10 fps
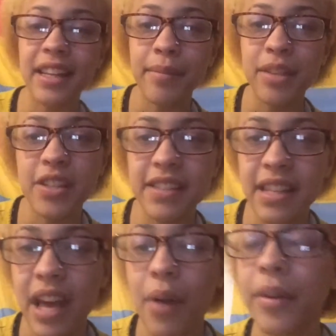Let me just say
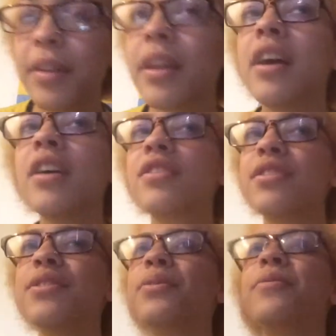that one,
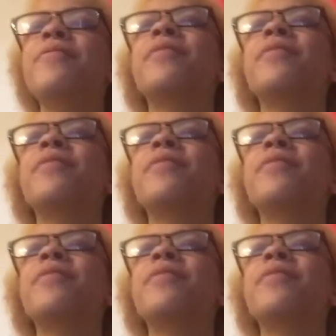too.